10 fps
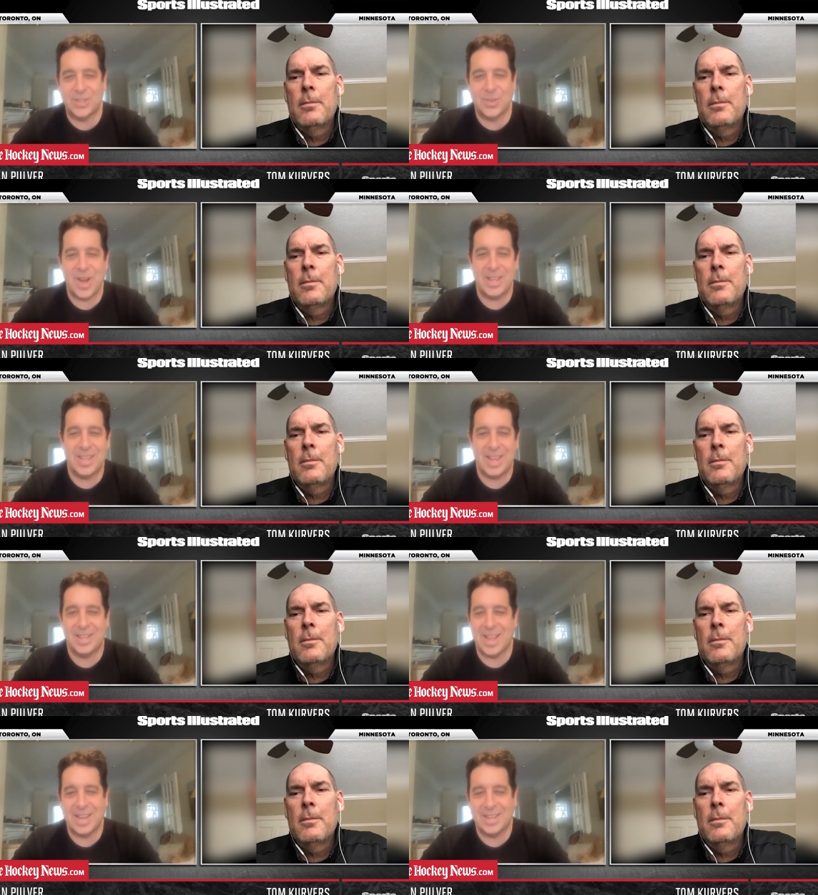Speaker 1: is there
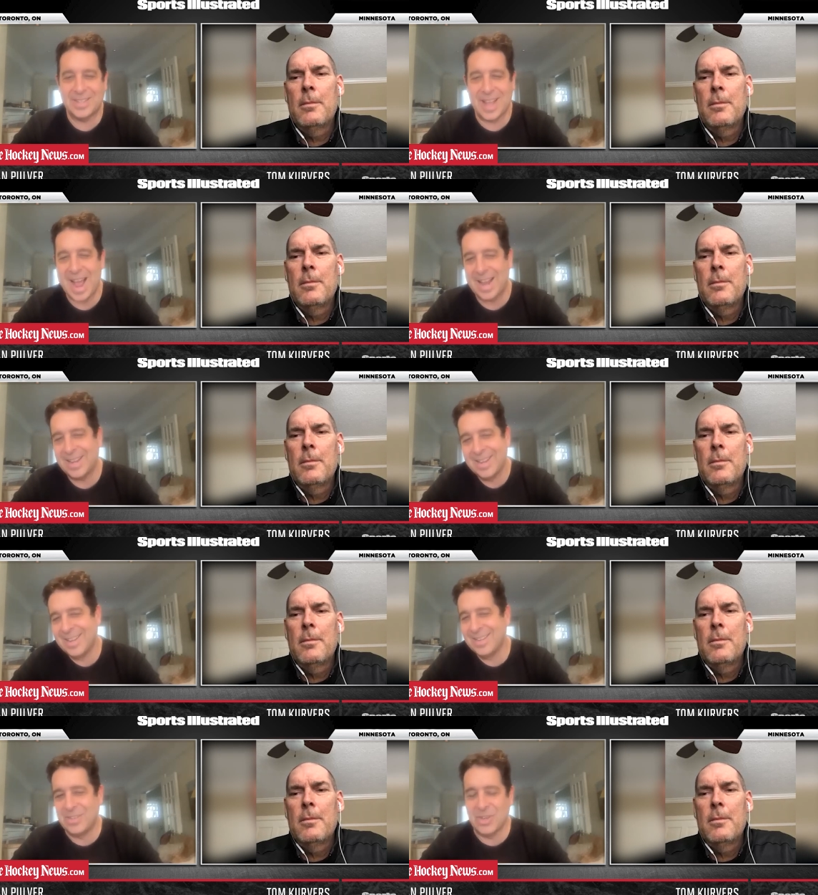anything like is that
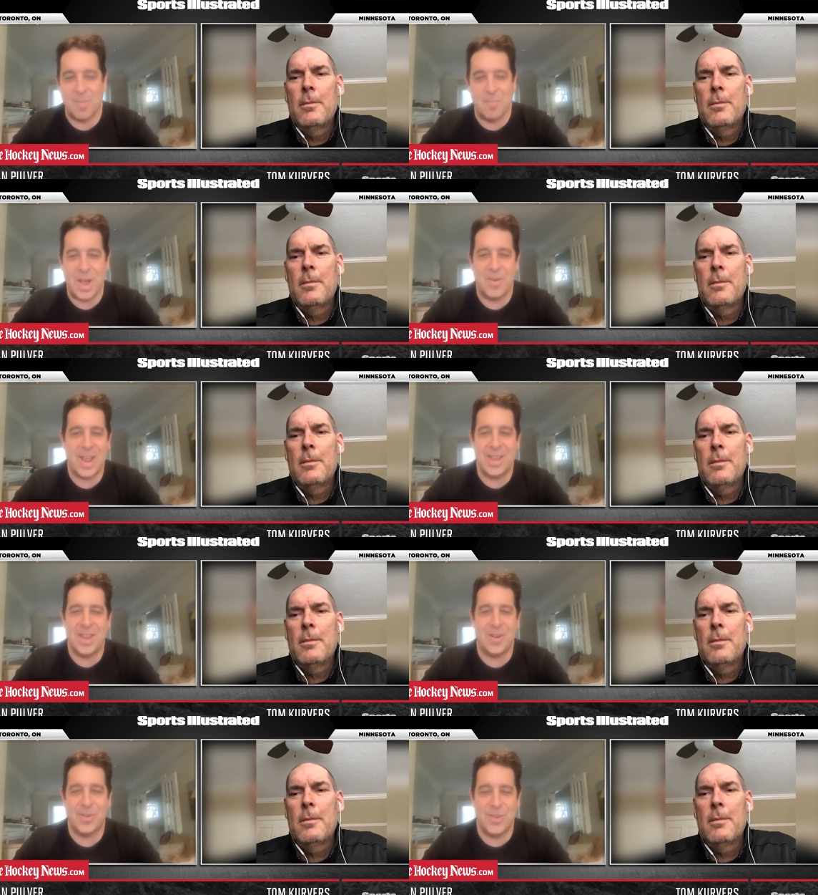jump out at
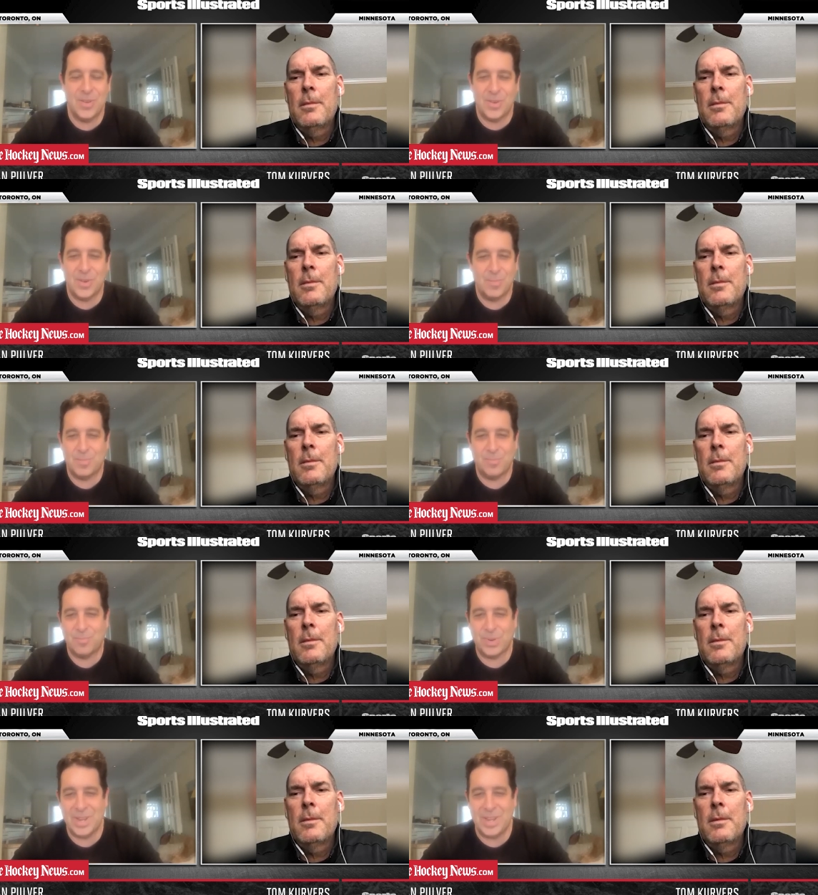you or you're
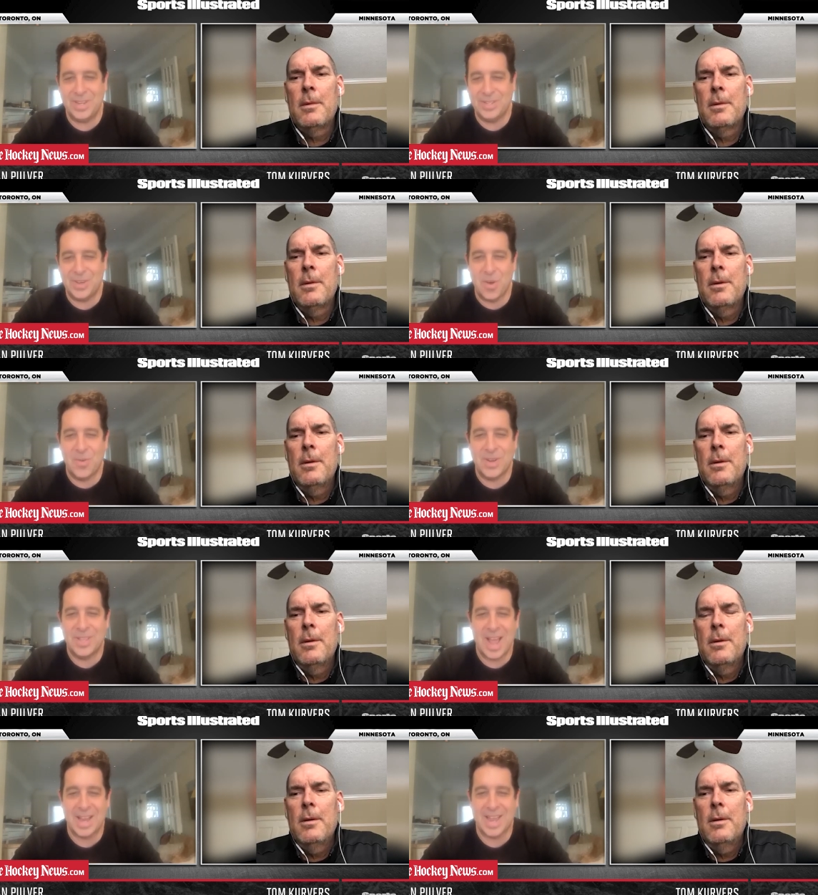pretty easy going
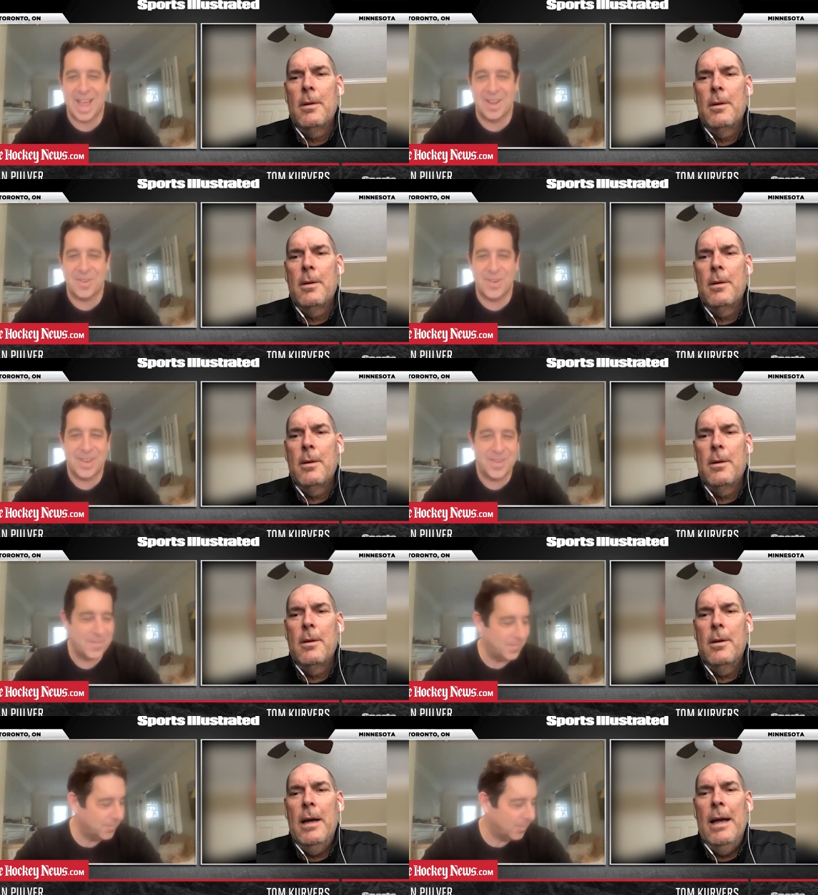in that category
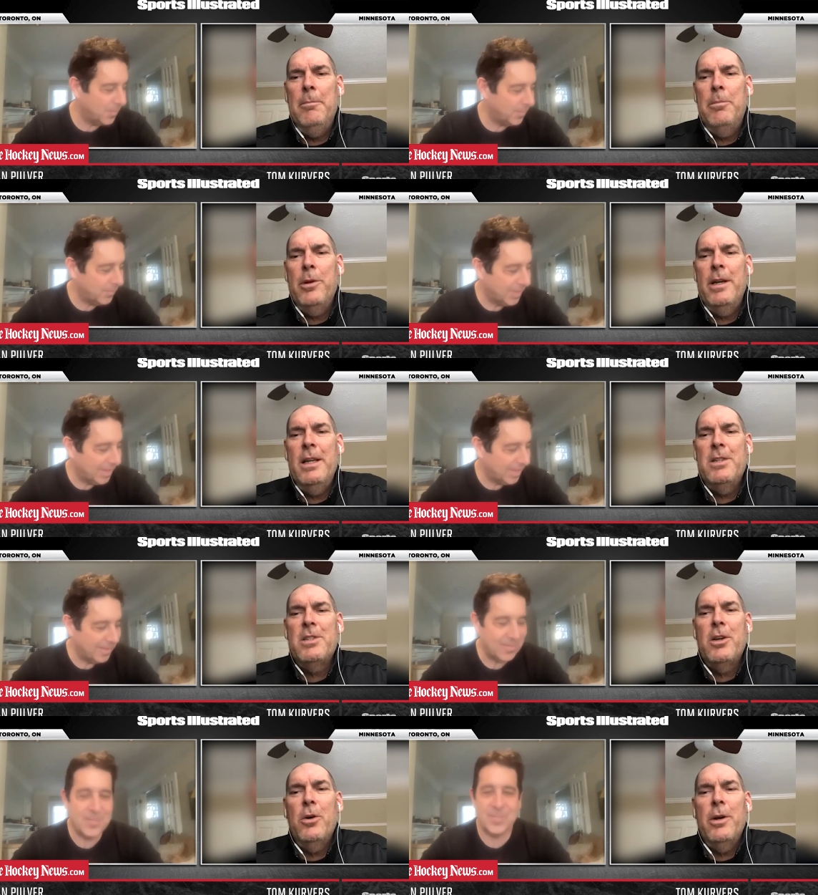
Speaker 2: I'm pretty
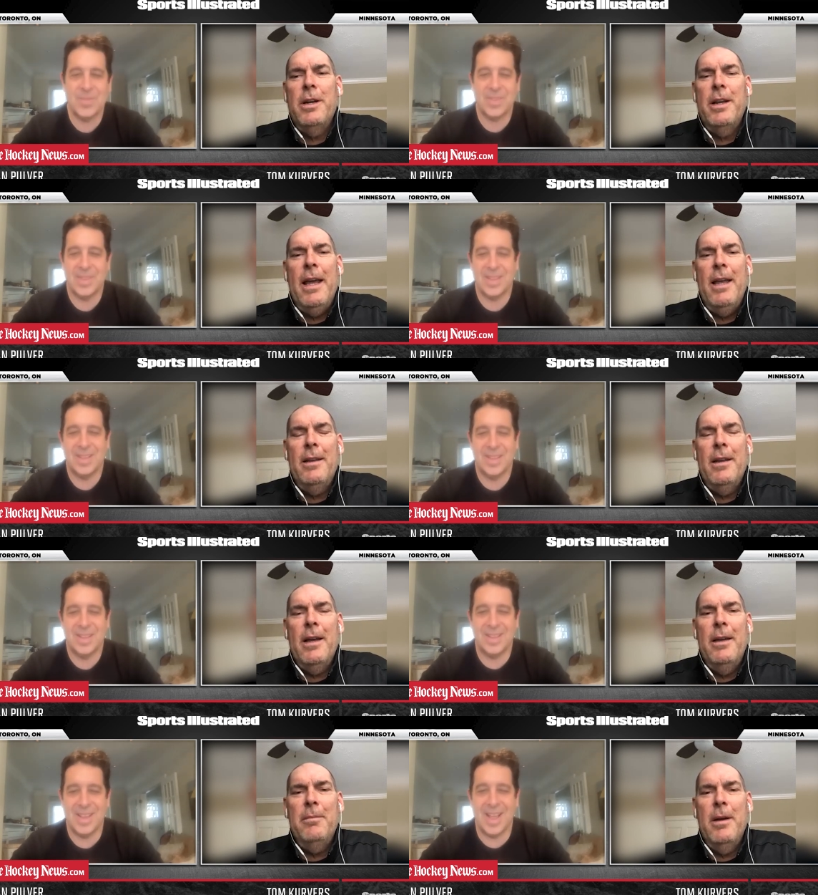easygoing in that.
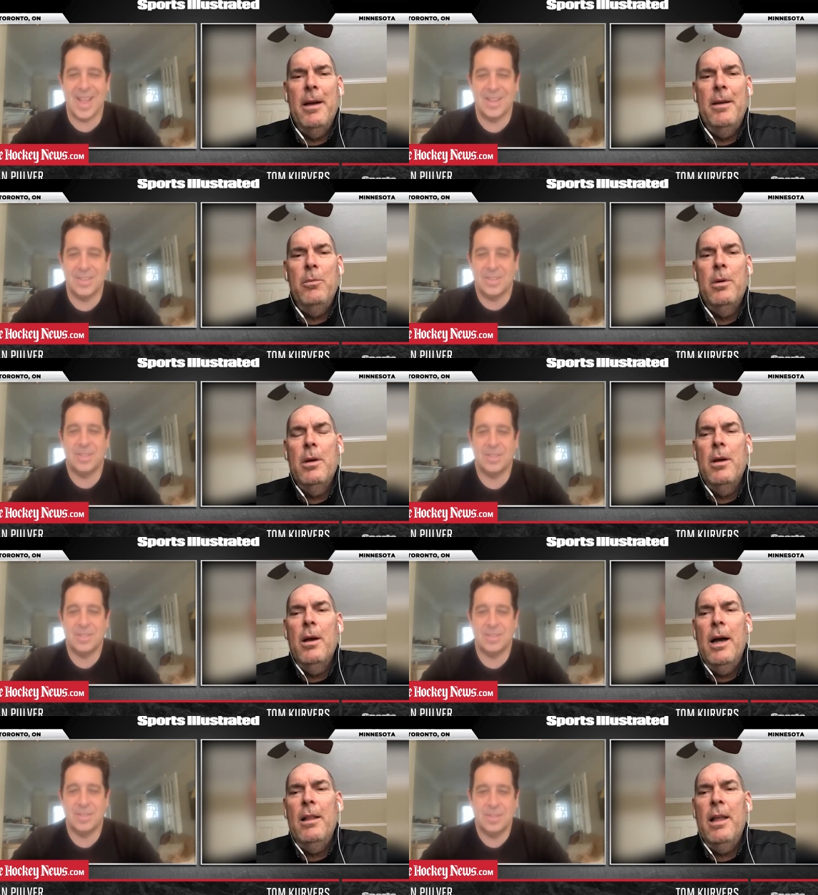I yeah. I
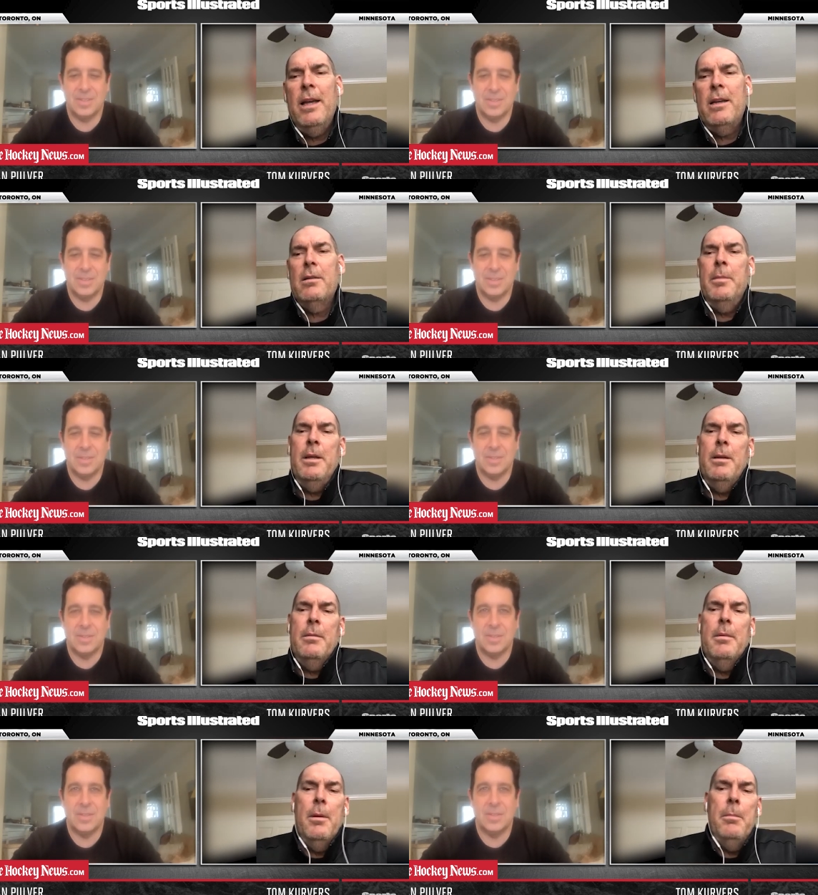I like. I mean,
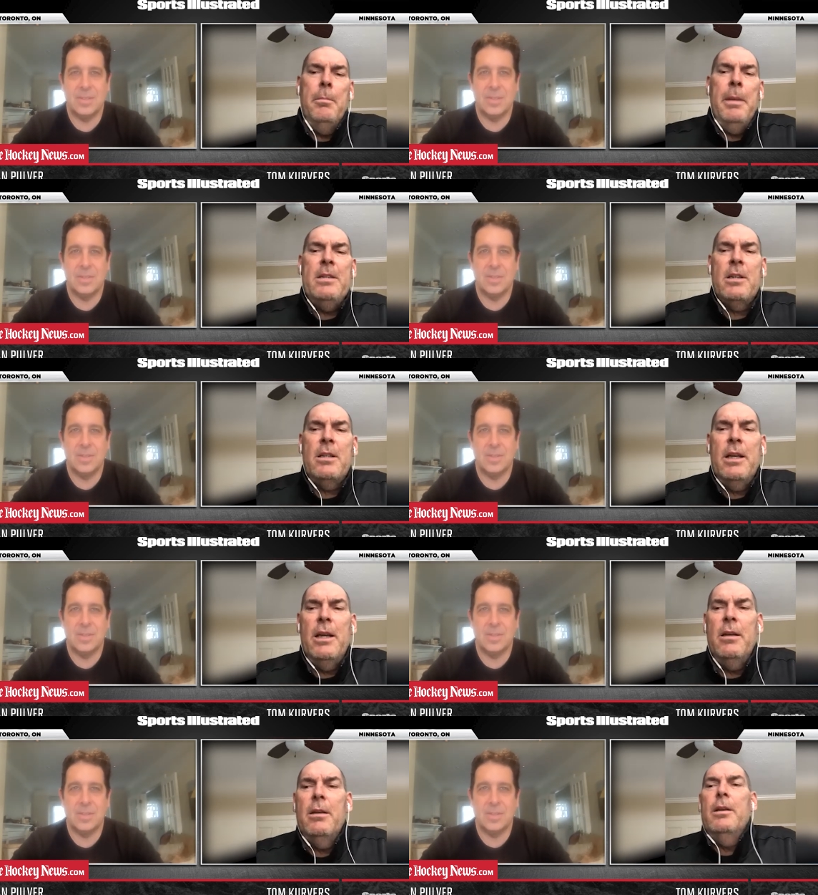
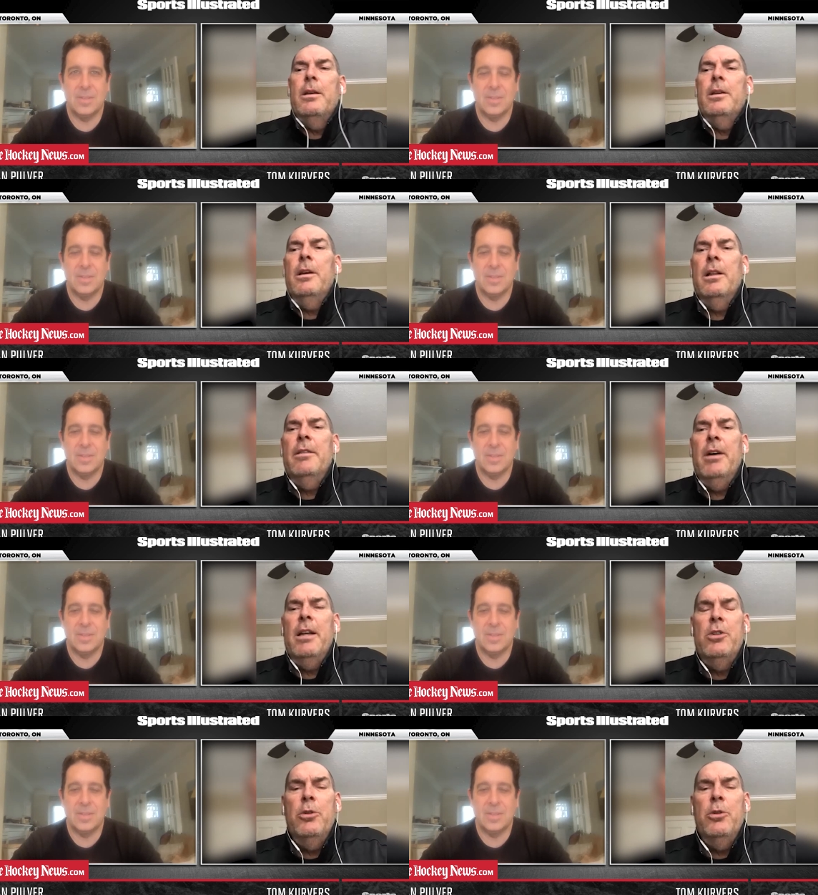basically, you live on